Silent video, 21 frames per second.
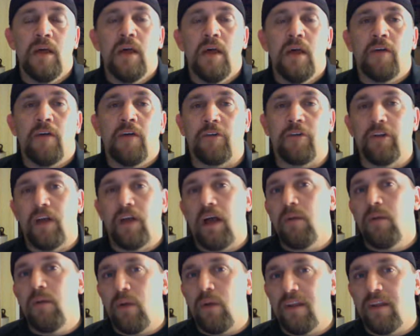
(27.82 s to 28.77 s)
First,
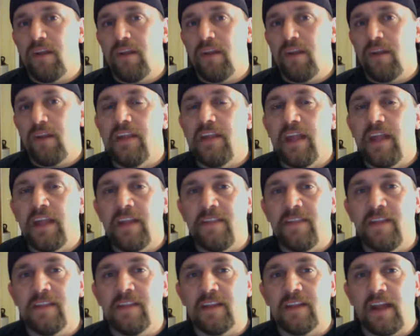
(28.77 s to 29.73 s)
I want to say that
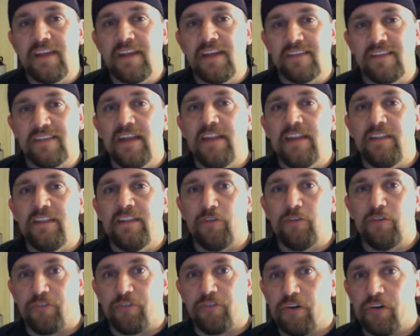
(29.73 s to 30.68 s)
anything that I said in
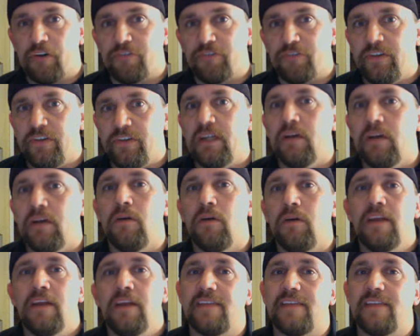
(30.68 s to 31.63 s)
the first video
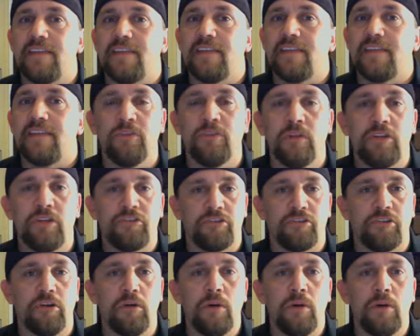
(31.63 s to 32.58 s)
is absolutely
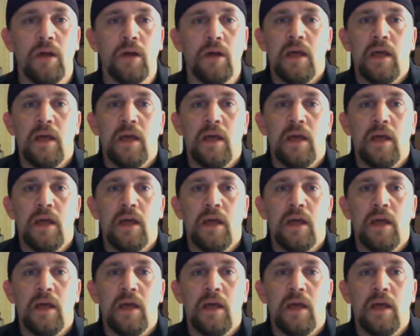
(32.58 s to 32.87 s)
true.